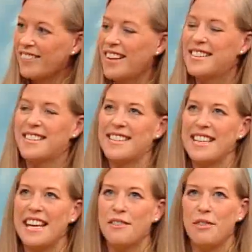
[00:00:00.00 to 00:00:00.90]
Let's
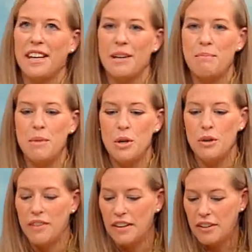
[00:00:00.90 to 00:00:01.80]
see if we can
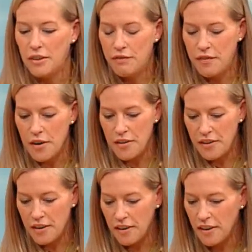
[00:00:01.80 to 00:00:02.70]
move a little
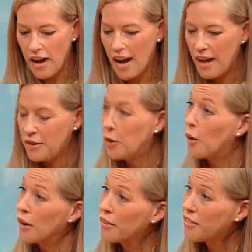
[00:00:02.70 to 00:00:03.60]
further uh,
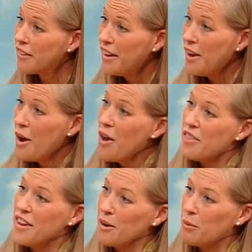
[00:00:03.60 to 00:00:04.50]
north.
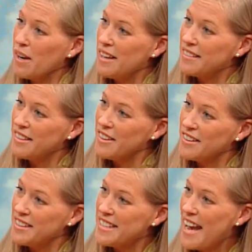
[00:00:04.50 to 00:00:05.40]
There was there is a